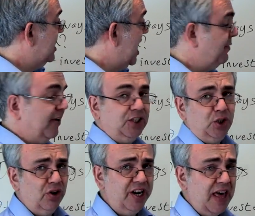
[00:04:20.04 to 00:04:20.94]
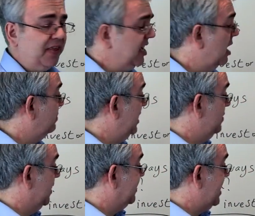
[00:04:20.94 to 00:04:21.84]
Now, if I saw another company
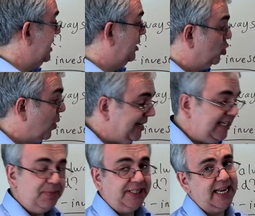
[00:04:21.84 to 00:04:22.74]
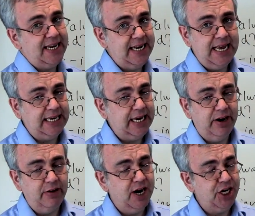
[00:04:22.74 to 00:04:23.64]
with a 20% net
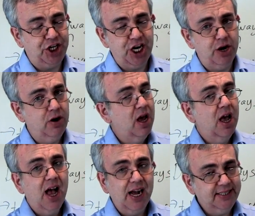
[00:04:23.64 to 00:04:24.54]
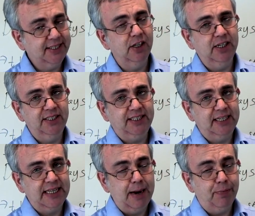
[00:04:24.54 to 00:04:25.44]
gearing ratio, I'd still
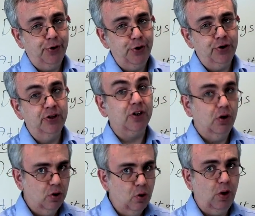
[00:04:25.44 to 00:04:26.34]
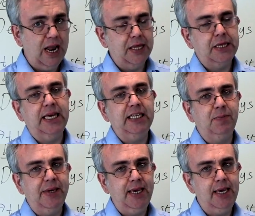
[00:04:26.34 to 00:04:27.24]
consider that prudent. All other things
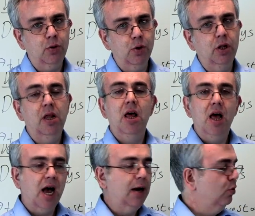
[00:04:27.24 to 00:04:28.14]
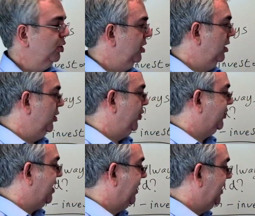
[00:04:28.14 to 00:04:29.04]
being equal, I wouldn't
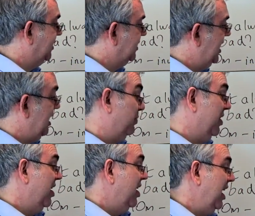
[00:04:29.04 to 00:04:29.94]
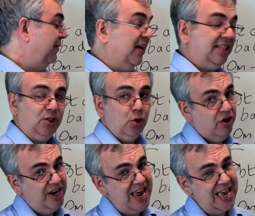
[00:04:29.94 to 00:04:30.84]
lose any sleep. If I
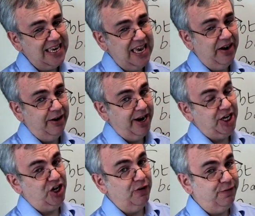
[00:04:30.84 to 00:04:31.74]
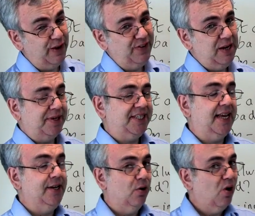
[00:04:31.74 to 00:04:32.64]
saw a net gearing ratio of
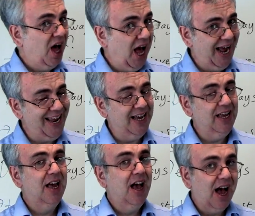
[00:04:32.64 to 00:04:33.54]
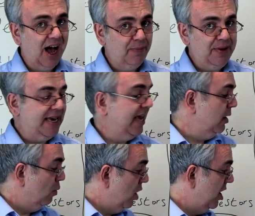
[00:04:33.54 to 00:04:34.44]
50% or higher, I'd be
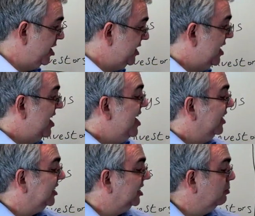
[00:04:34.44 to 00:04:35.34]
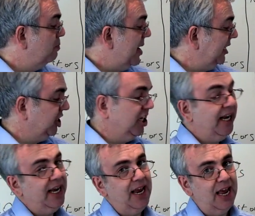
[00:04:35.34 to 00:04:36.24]
getting worried,
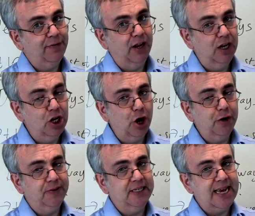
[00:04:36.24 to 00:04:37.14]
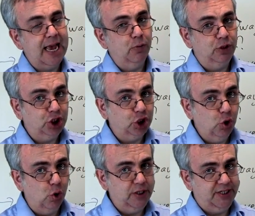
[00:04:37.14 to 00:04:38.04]
especially if a lot of the debt was
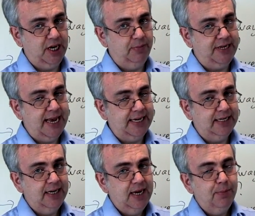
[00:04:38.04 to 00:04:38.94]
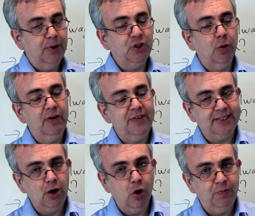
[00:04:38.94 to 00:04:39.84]
short-term debt, because
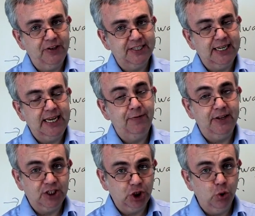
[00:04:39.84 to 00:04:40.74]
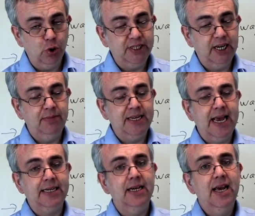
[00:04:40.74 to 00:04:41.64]
obviously if it's short-term
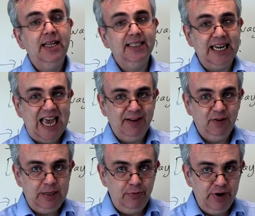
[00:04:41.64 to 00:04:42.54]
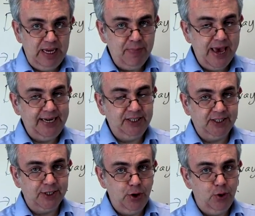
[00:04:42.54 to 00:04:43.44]
debt, it's going to have to be repaid
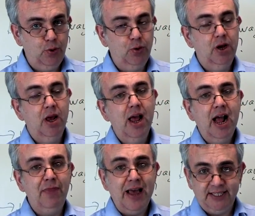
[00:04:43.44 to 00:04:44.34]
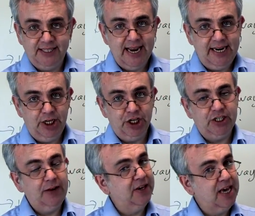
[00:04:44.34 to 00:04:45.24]
soon, and that's
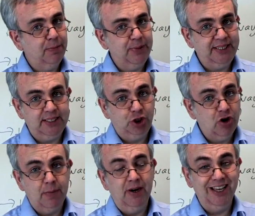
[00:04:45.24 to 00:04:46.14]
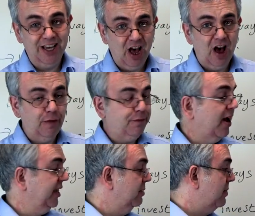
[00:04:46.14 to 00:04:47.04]
dangerous if a company's in trouble and can't
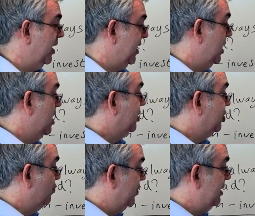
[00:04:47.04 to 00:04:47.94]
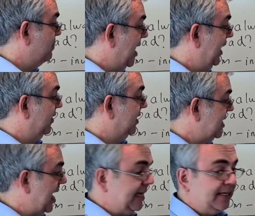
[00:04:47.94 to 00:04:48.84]
find the money to repay the
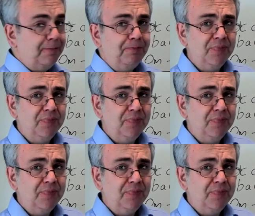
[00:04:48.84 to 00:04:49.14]
debt.